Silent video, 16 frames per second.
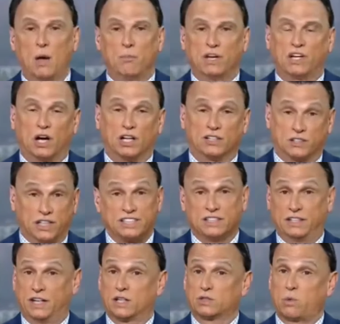Because,
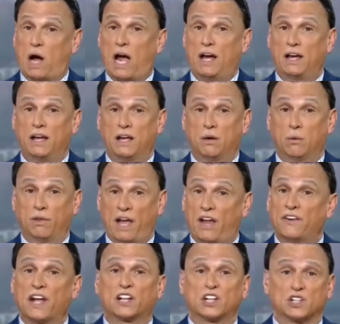listen, here's why.
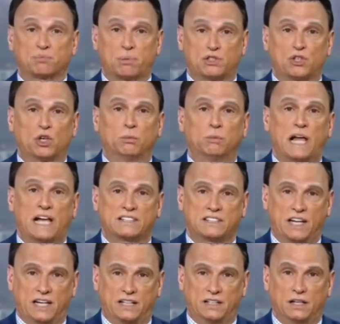Without Nicholas Batum last
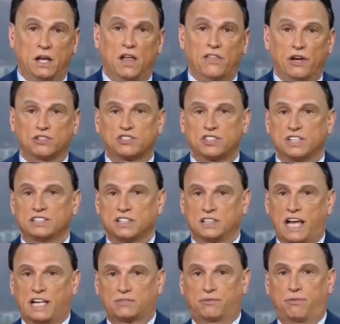night, their season
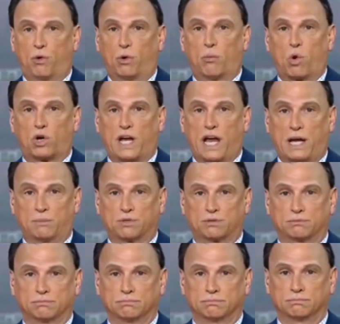lasts four more games.
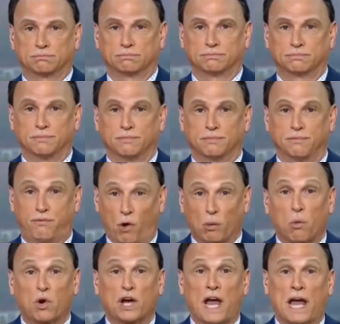
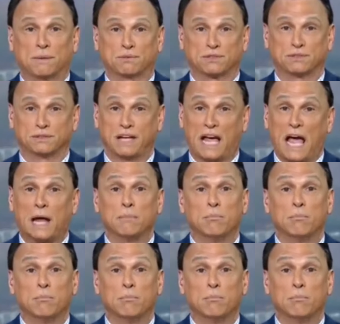Four more games. At